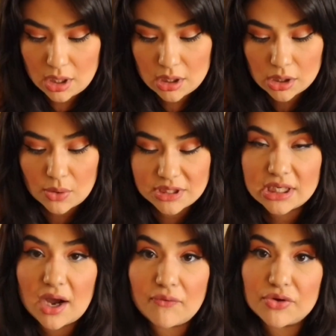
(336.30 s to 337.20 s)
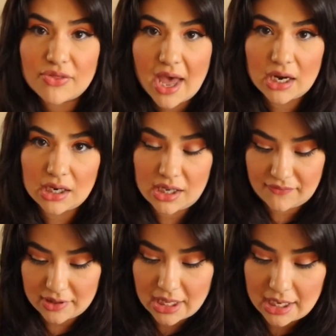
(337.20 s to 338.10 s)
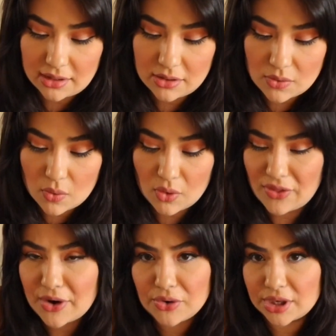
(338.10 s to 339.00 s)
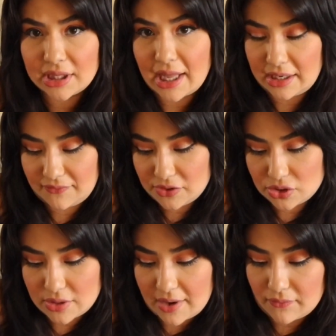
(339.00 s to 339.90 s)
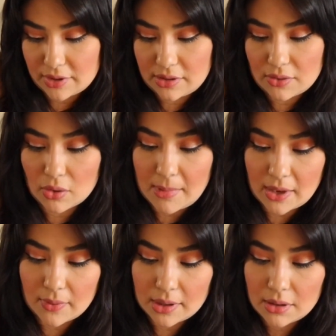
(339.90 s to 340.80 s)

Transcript: cover that uneven line, or that crooked line if you do have one, or make one.